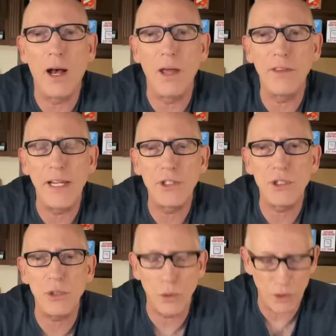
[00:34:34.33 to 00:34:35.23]
thanks
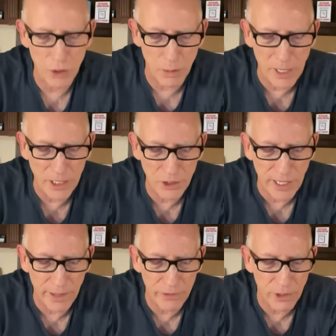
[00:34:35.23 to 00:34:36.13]
to tremendous
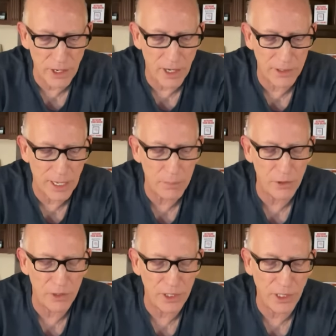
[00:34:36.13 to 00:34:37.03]
effort on top
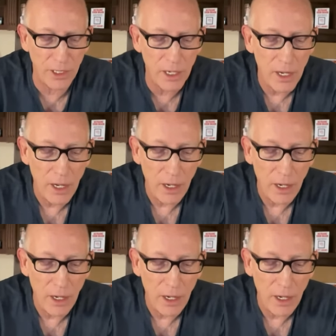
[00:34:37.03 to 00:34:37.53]
of the